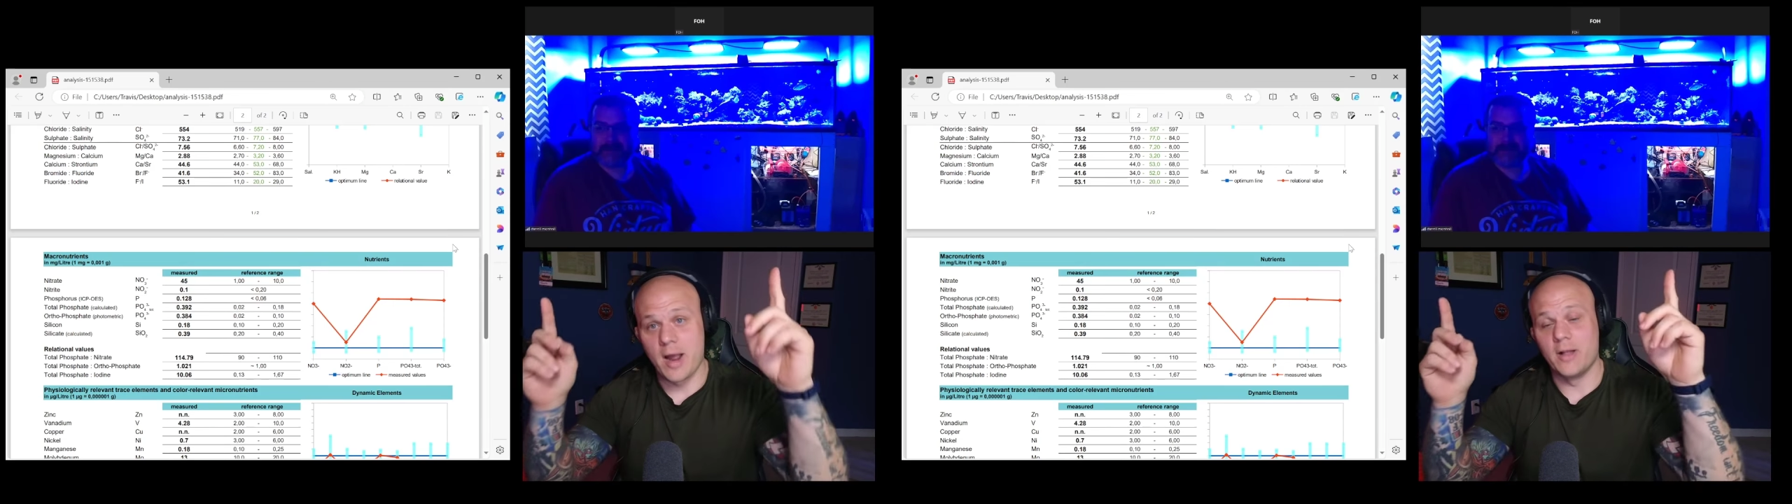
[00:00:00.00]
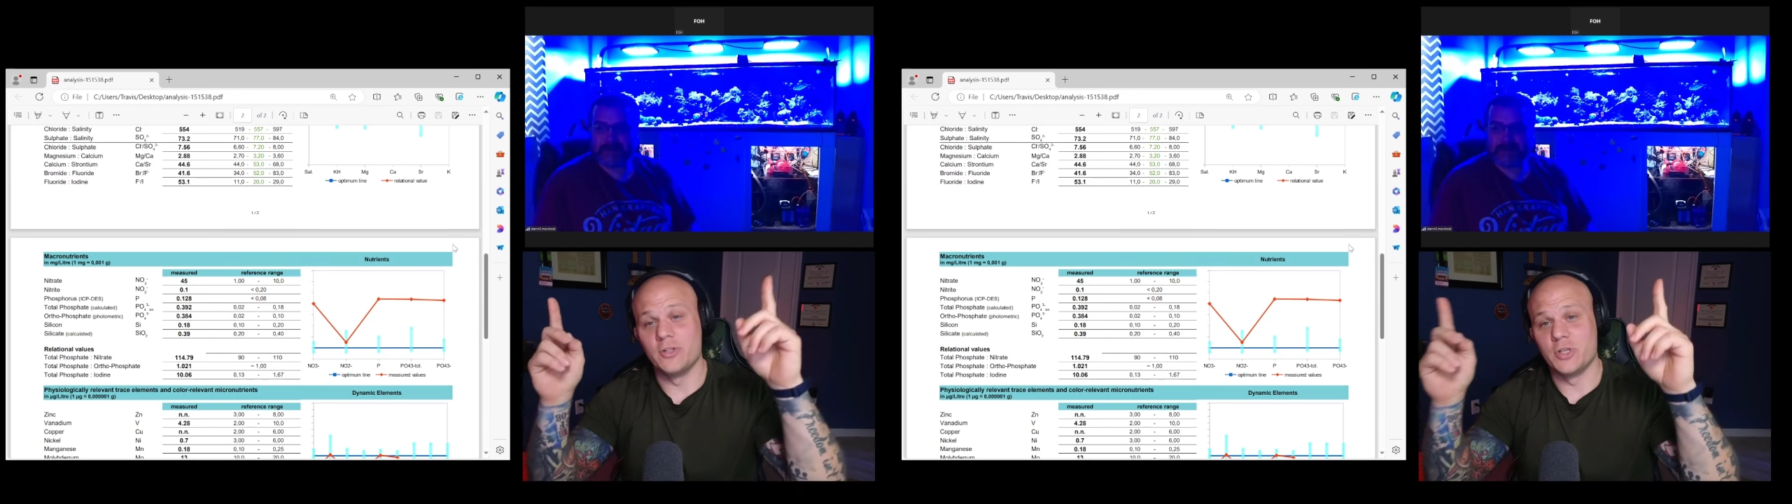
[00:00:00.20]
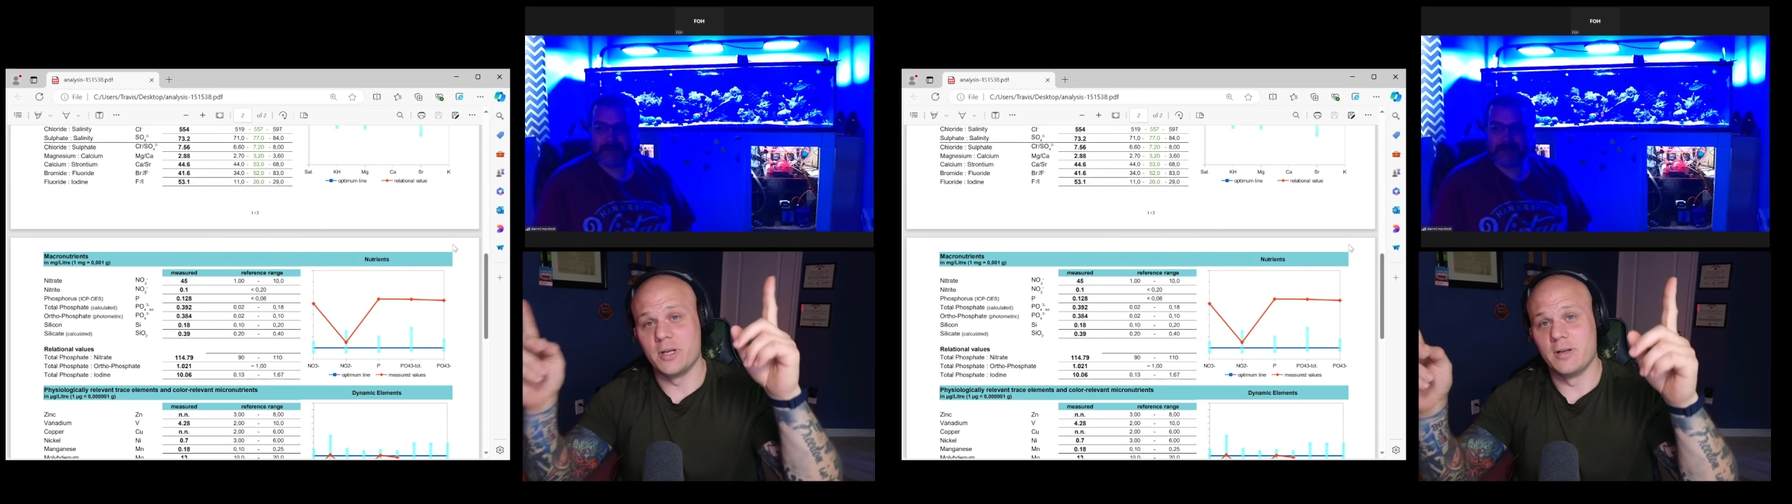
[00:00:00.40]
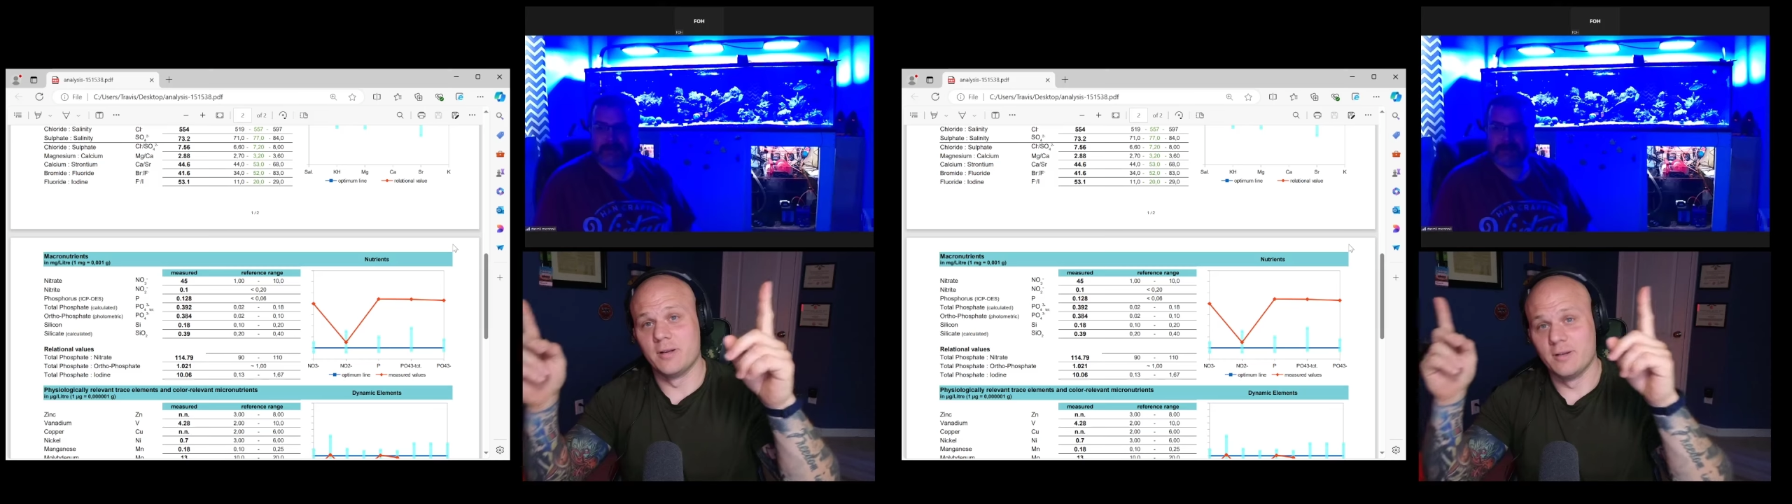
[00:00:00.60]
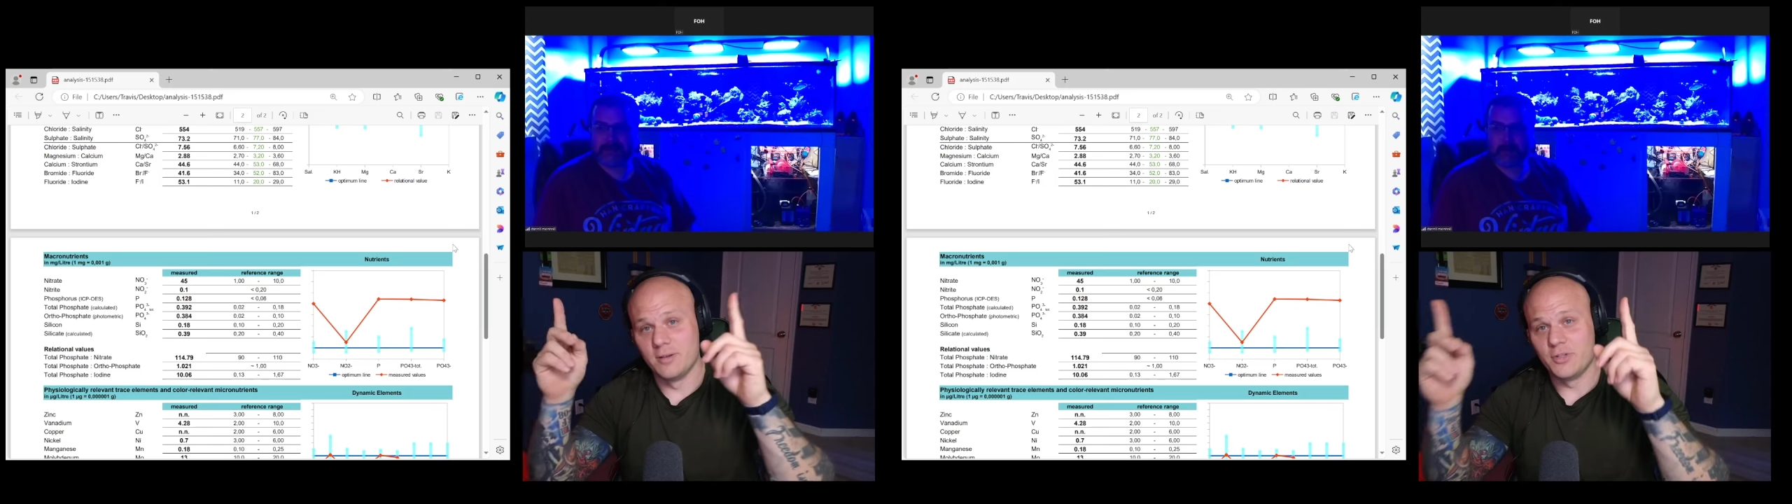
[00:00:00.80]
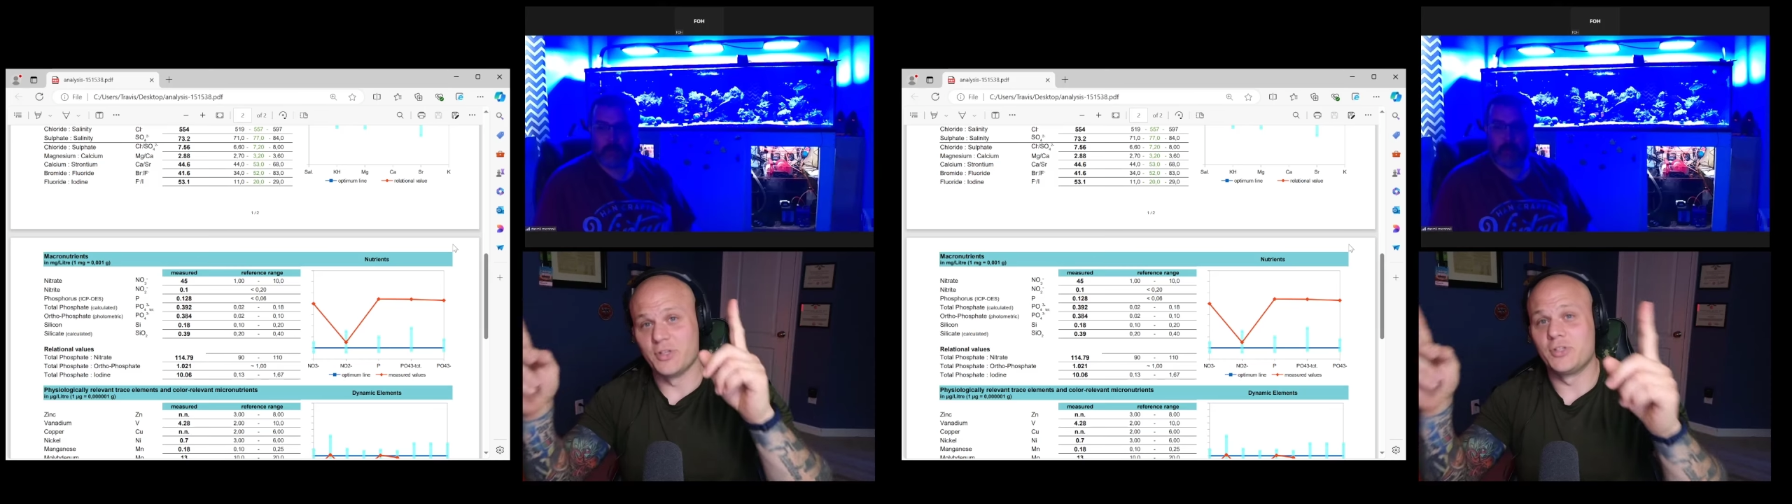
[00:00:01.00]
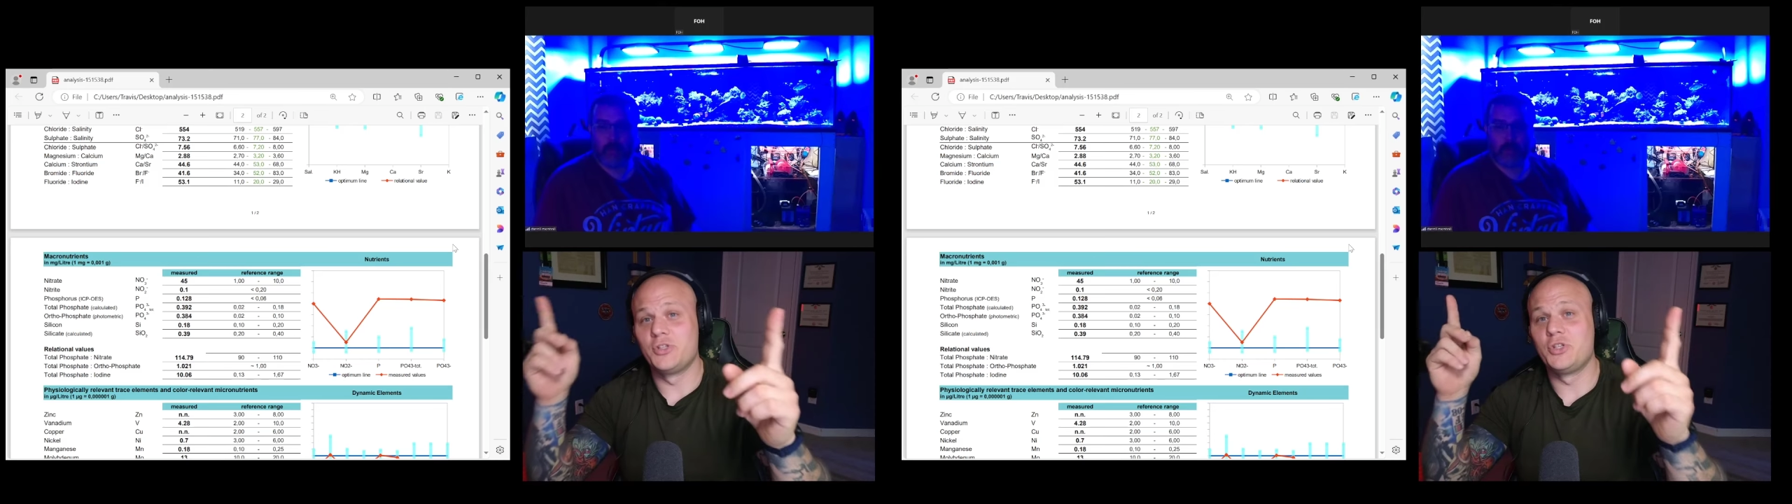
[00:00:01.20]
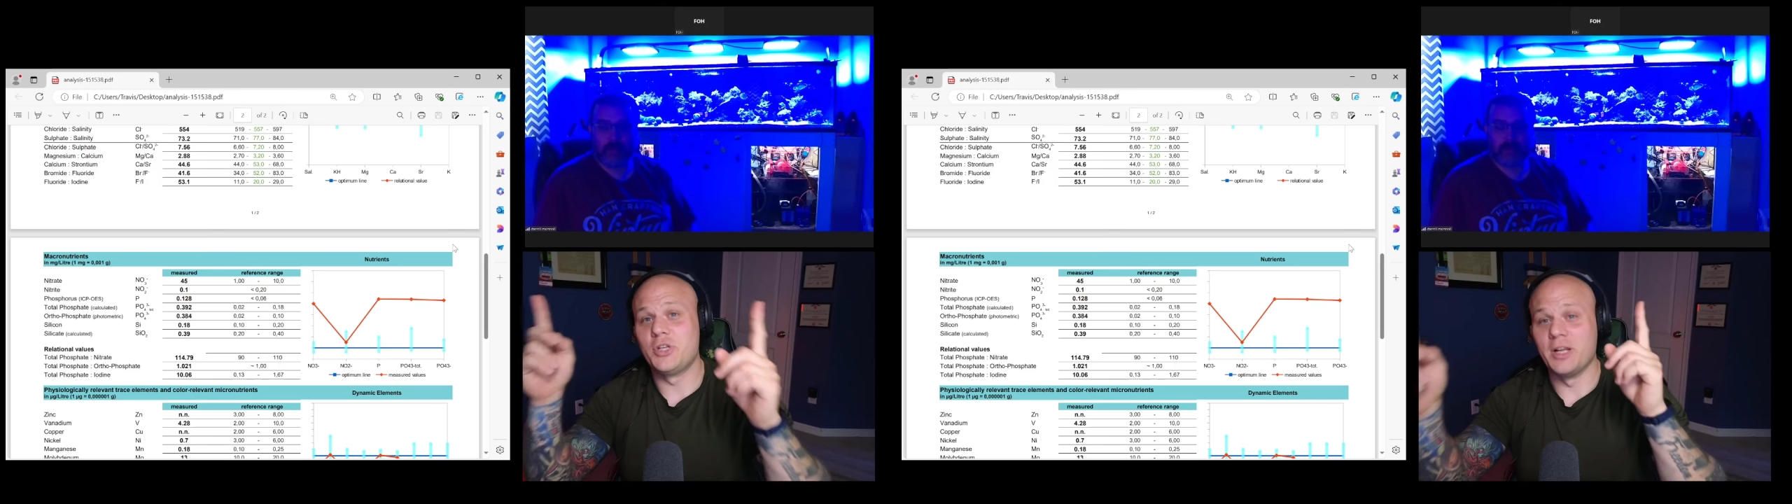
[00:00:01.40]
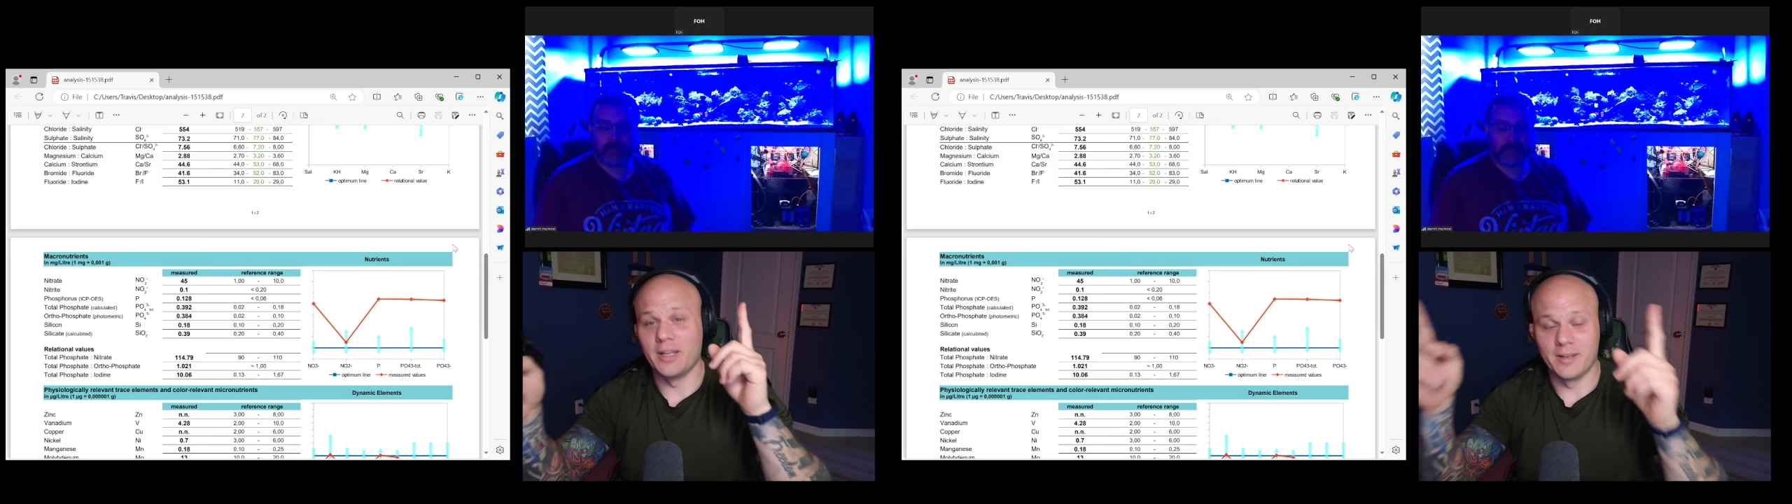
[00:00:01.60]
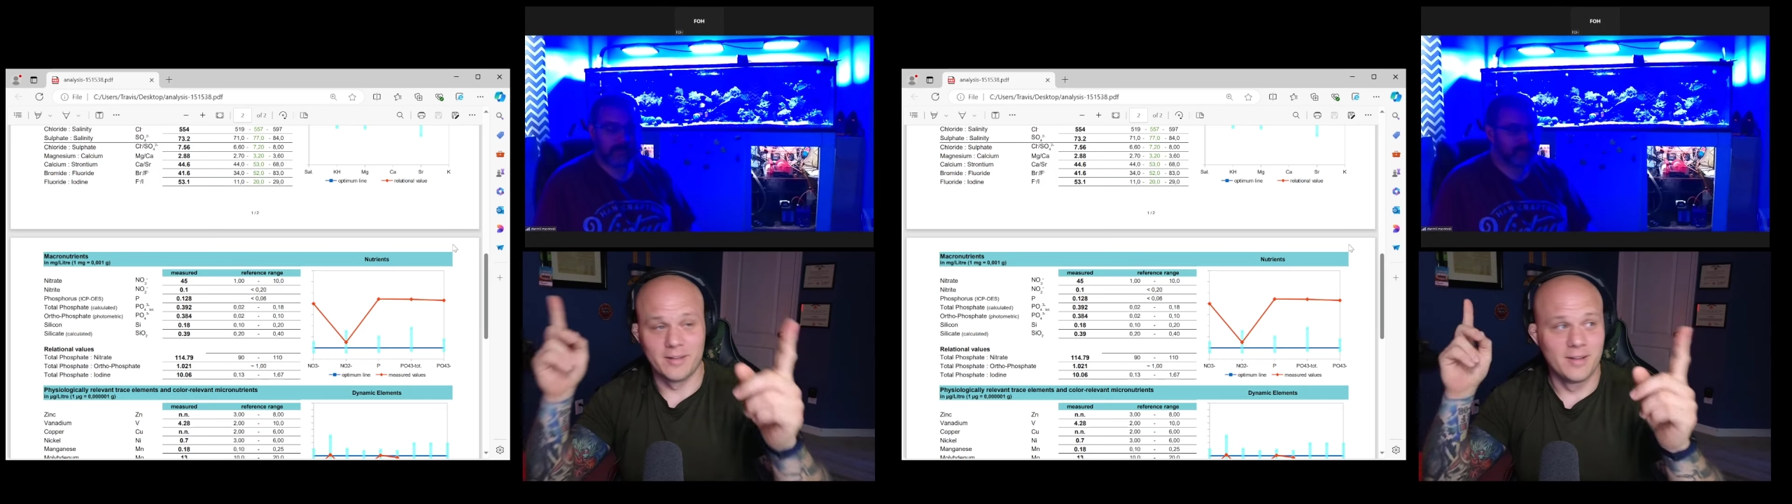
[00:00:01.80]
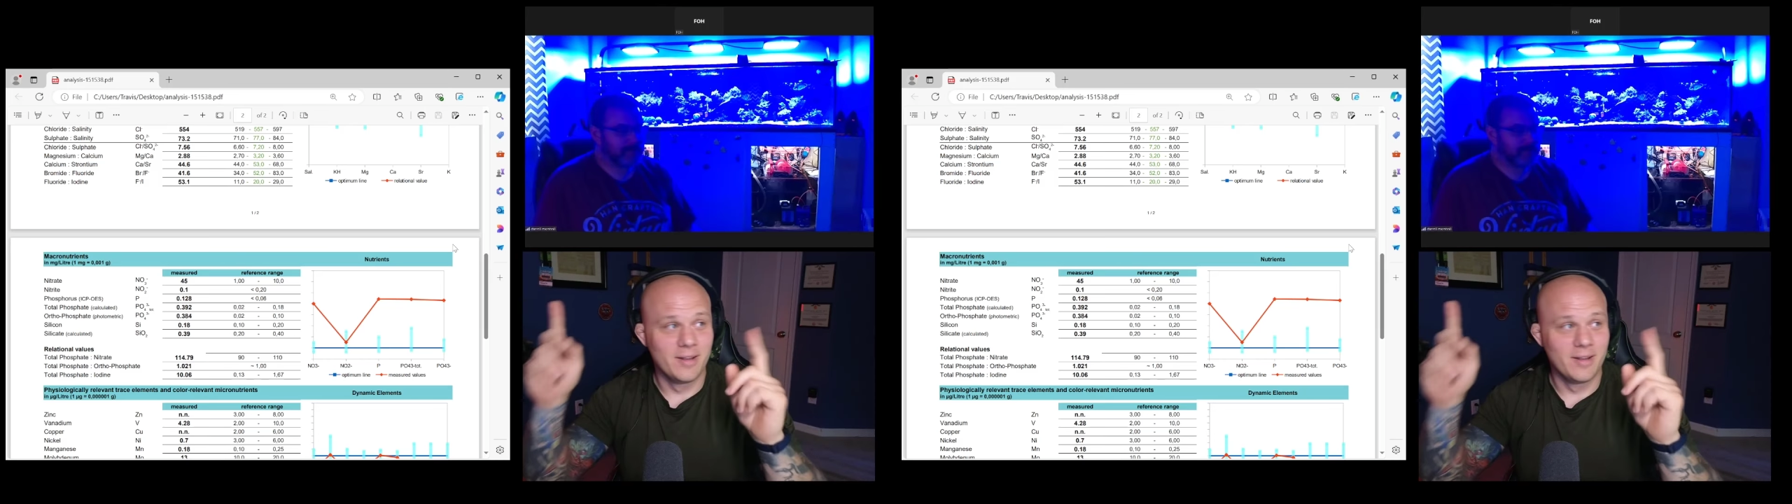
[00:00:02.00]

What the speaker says: algae just chilling.